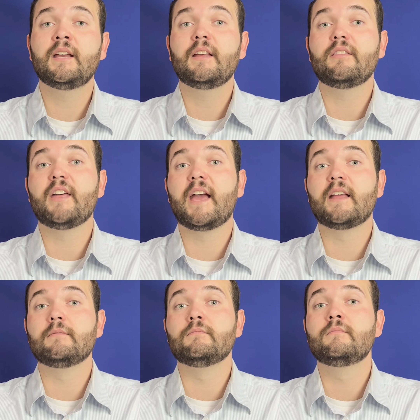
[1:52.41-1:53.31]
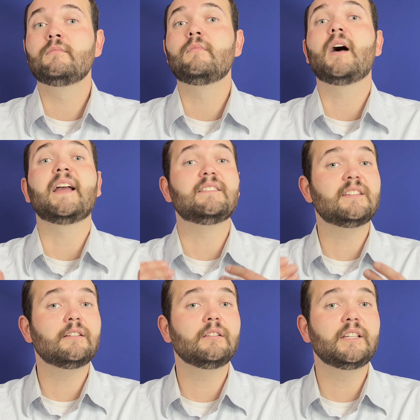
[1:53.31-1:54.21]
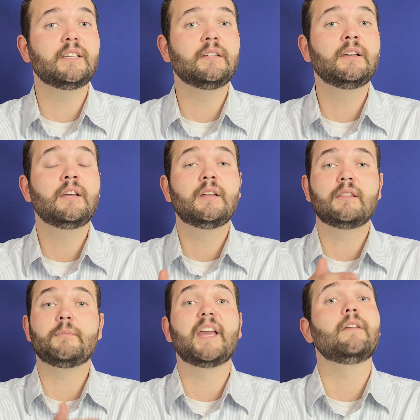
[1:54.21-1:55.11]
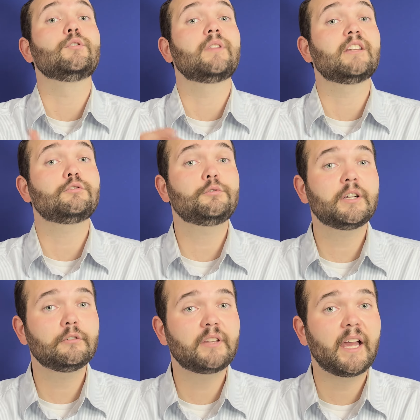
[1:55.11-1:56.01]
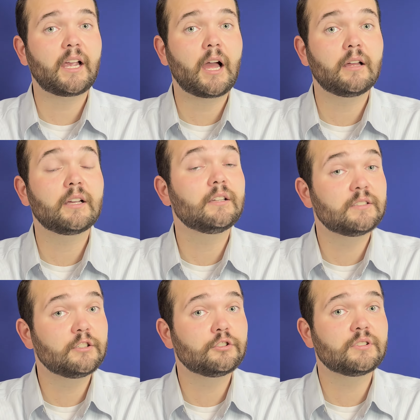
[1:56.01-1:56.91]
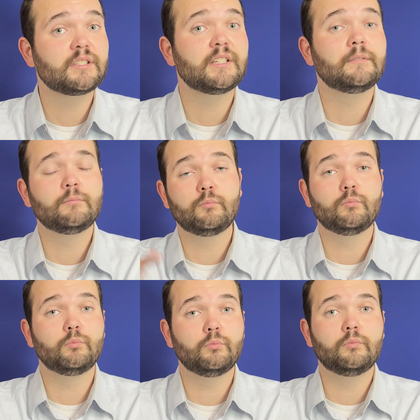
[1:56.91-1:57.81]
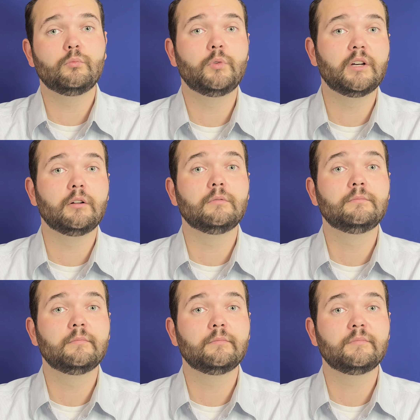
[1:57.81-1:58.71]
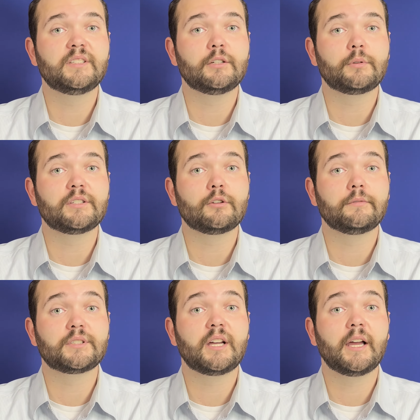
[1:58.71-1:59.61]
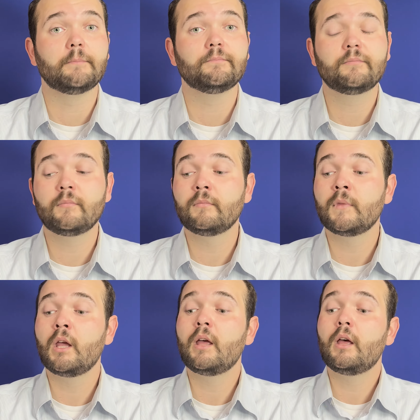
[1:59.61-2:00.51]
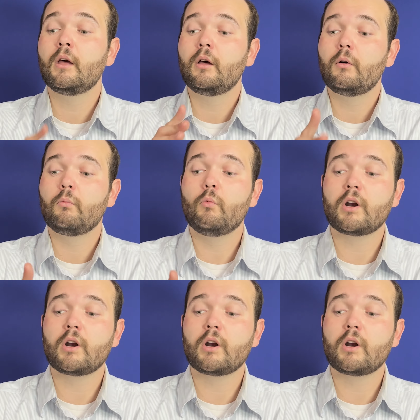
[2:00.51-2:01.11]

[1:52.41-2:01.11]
then ideally the behavior that triggered that contingency will decrease over time. What